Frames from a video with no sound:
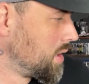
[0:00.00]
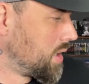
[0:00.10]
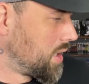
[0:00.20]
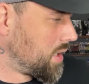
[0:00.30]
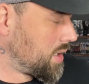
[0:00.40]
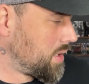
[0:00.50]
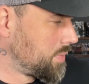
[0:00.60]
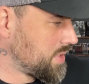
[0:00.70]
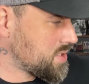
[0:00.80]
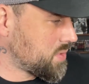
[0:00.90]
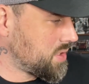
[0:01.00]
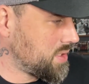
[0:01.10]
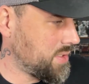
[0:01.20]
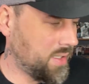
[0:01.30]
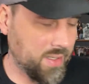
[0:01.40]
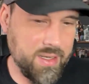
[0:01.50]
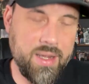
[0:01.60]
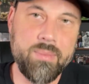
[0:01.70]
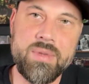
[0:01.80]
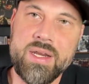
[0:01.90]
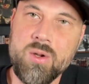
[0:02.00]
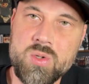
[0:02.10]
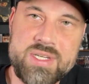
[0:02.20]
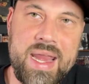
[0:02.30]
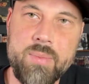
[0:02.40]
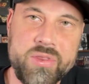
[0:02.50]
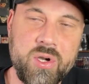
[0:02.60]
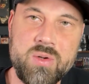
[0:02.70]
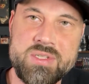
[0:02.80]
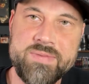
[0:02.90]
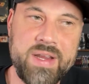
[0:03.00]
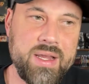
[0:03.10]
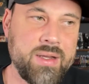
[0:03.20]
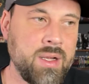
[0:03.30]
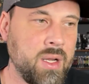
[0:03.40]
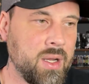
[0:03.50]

This one, I'm a huge Game of Thrones fan.